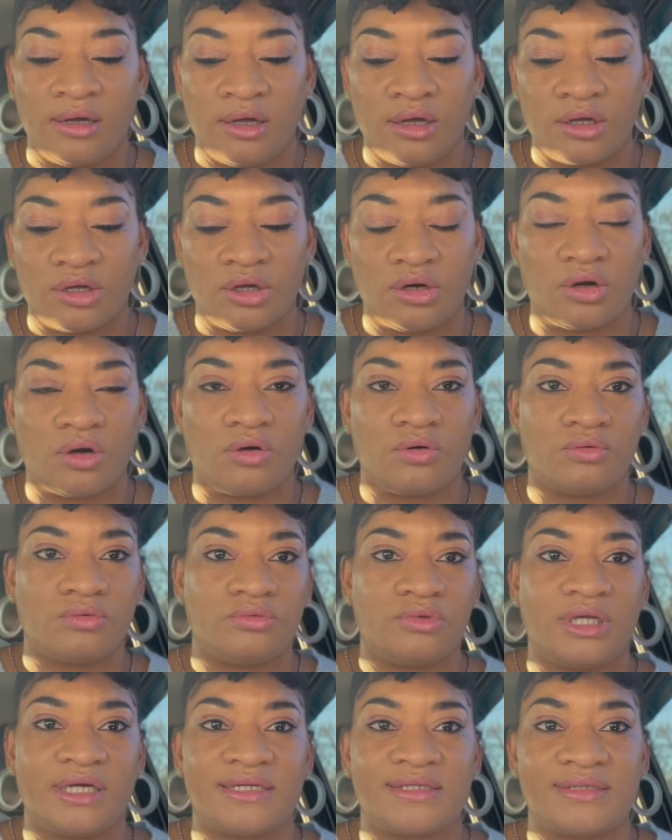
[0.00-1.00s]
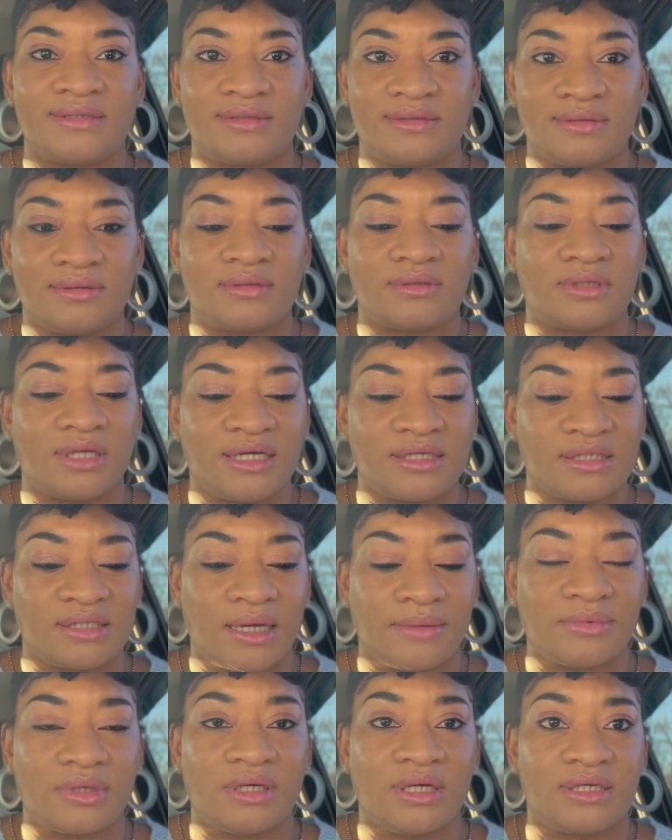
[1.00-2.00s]
you know, that's, that's
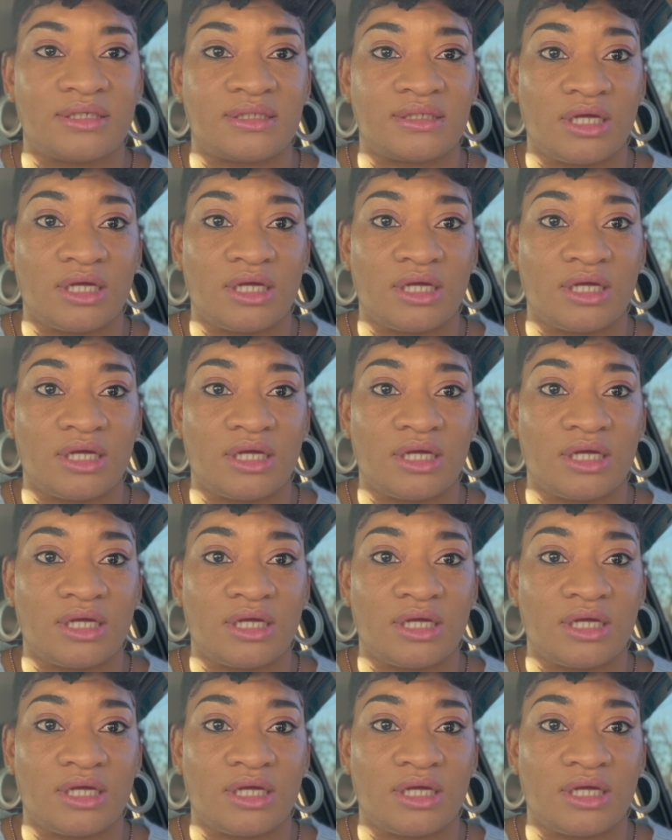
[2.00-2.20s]
something that's